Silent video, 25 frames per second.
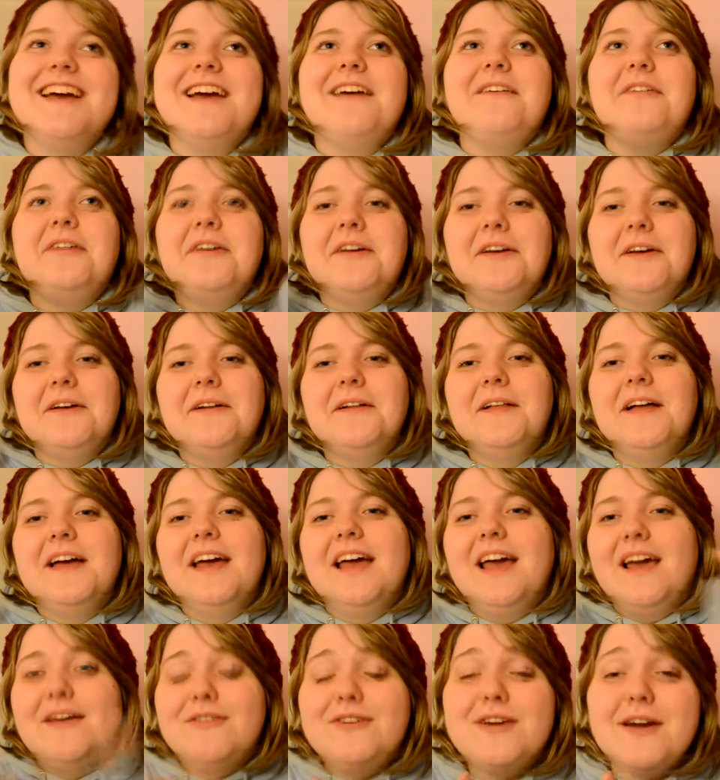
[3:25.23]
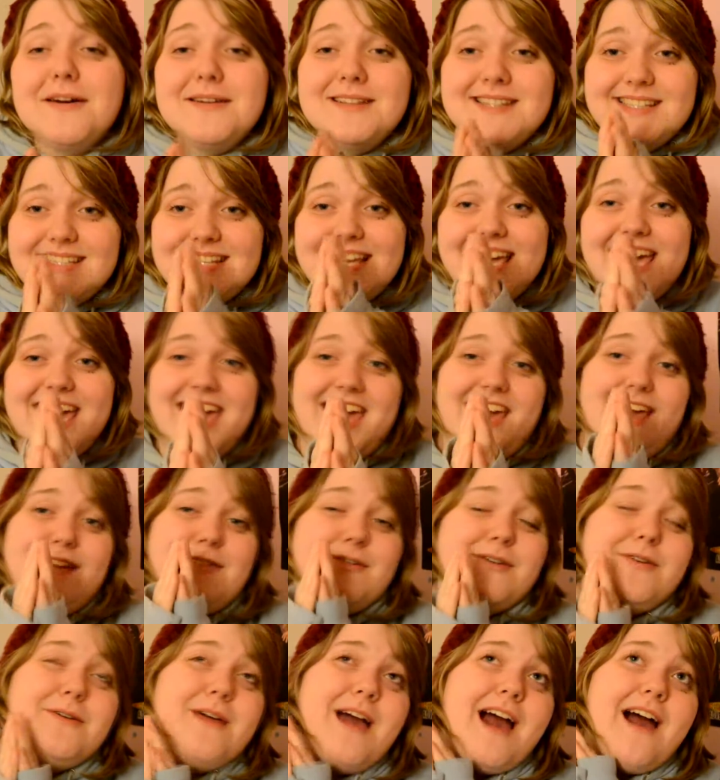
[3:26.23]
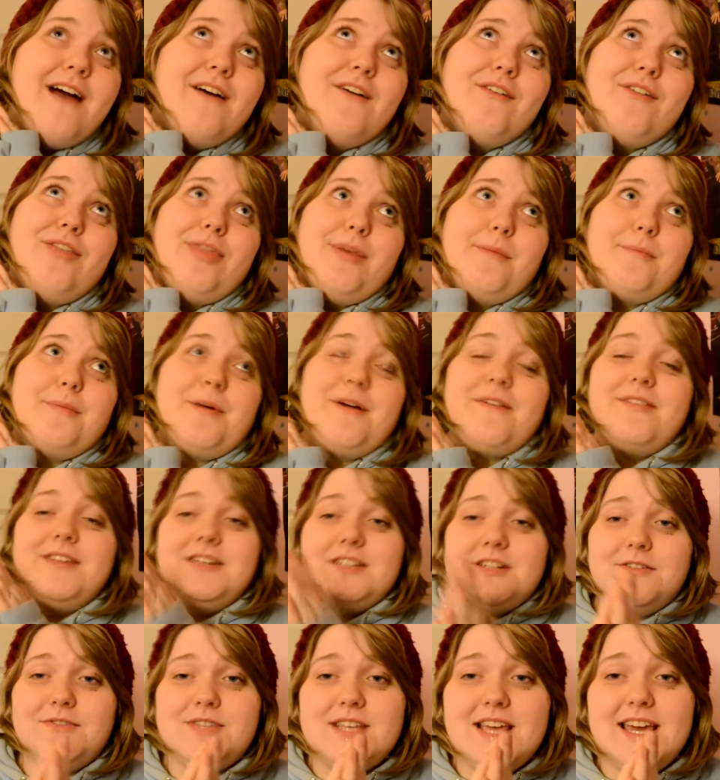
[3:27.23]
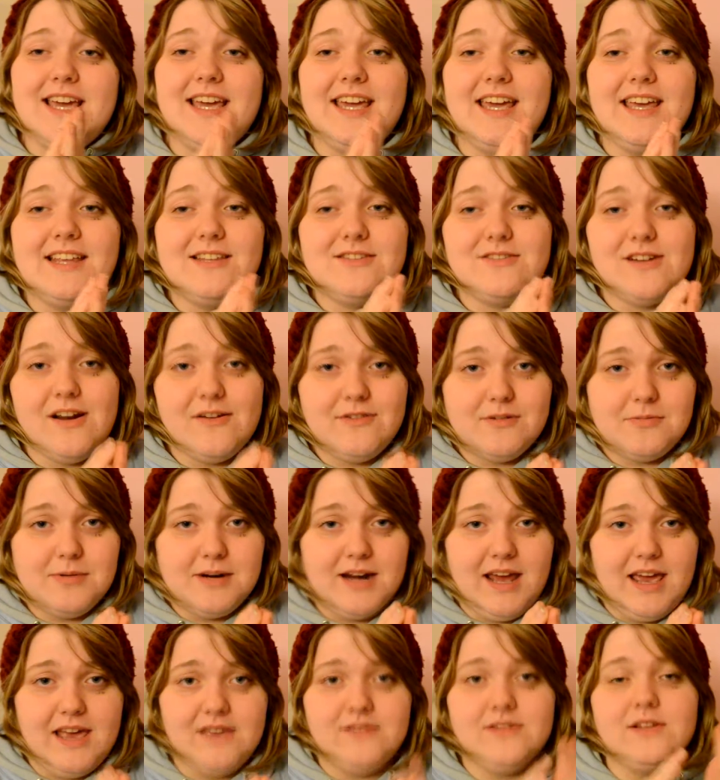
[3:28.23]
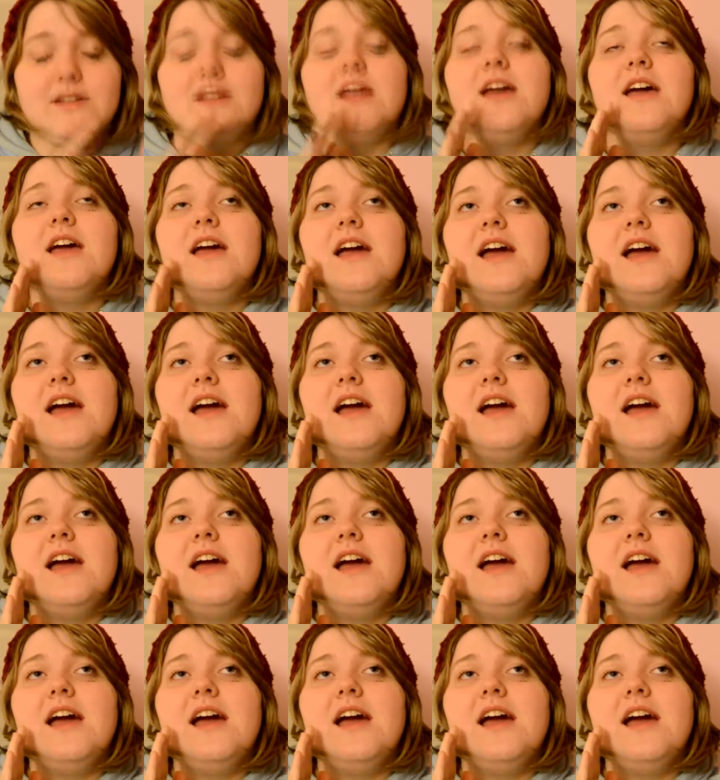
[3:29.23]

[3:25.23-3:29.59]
If you go and see it, if you have the privilege of seeing it in Stratford-upon-Avon